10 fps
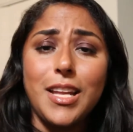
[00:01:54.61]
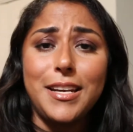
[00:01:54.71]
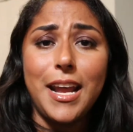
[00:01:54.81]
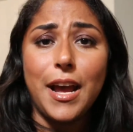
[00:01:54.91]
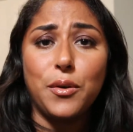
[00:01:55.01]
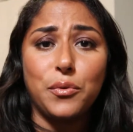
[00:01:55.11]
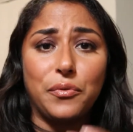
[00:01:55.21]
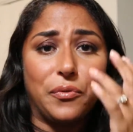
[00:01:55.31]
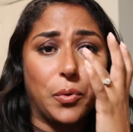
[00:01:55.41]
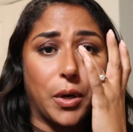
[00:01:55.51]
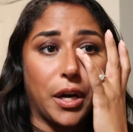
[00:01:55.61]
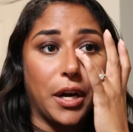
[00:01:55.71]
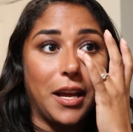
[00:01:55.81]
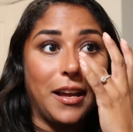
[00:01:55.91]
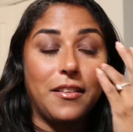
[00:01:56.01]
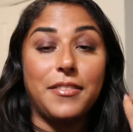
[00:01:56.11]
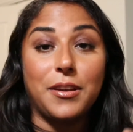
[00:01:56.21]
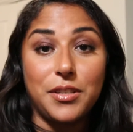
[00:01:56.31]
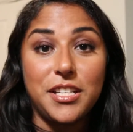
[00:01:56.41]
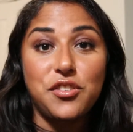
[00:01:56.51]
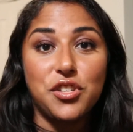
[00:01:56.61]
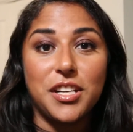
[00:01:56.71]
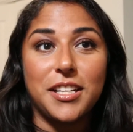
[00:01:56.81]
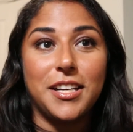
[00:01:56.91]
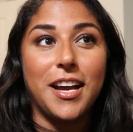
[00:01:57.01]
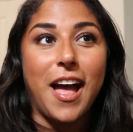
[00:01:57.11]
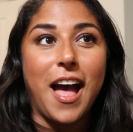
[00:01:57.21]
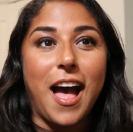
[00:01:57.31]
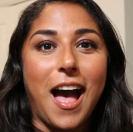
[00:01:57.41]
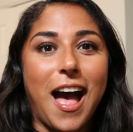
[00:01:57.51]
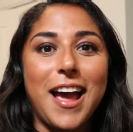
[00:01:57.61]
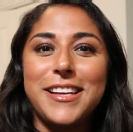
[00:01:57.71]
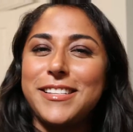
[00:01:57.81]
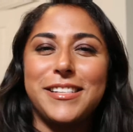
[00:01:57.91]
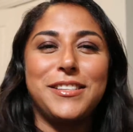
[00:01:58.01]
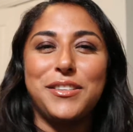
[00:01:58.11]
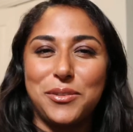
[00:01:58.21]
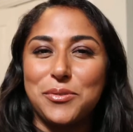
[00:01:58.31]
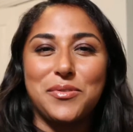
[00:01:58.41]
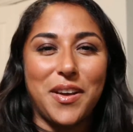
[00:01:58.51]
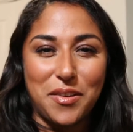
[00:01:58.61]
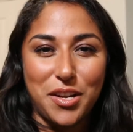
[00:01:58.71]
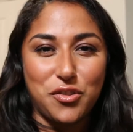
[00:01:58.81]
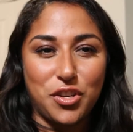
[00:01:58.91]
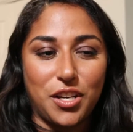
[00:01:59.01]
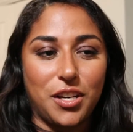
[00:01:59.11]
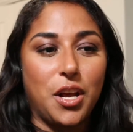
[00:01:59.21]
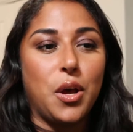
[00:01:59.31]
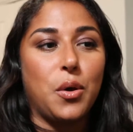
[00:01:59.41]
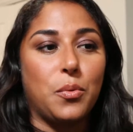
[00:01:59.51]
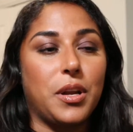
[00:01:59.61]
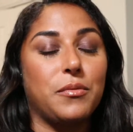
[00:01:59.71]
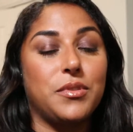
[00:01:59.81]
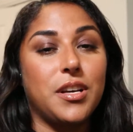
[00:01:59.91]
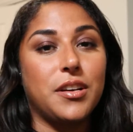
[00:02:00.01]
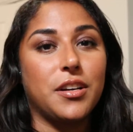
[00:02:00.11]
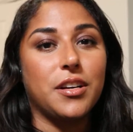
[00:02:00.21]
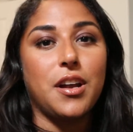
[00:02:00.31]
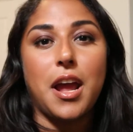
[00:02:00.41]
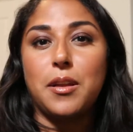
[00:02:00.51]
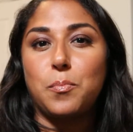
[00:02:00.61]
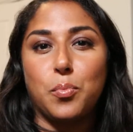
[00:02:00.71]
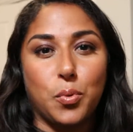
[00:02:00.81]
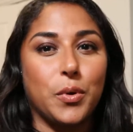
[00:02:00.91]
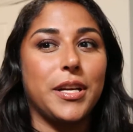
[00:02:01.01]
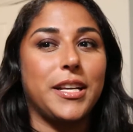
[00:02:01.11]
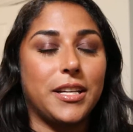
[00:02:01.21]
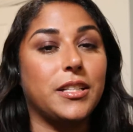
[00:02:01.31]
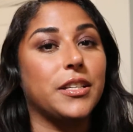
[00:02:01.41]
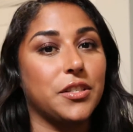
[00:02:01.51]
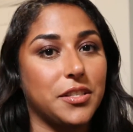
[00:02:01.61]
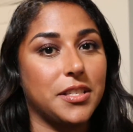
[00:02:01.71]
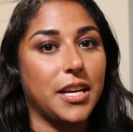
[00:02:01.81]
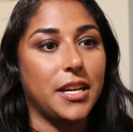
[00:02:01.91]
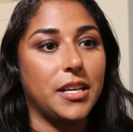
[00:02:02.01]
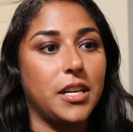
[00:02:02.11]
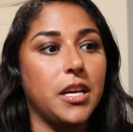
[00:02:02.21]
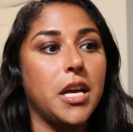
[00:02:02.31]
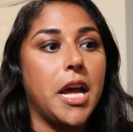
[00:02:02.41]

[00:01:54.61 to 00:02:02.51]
Now for foundation, I didn't use foundation. When I was younger, I had pretty clear skin,